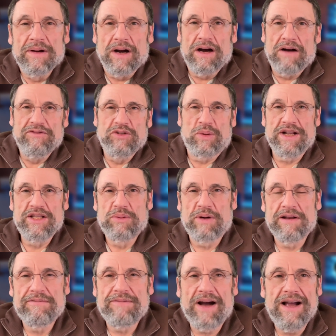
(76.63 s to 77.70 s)
of
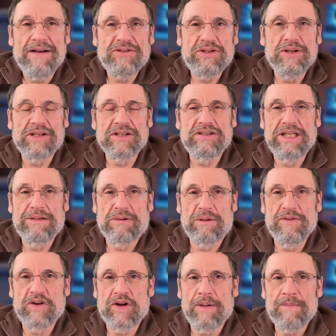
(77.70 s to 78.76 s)
2025 so you can see where
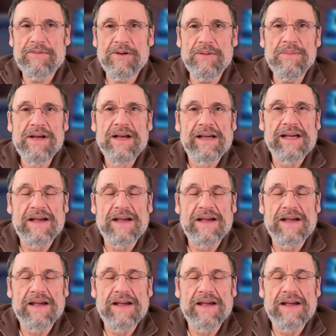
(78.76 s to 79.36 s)
we've come from,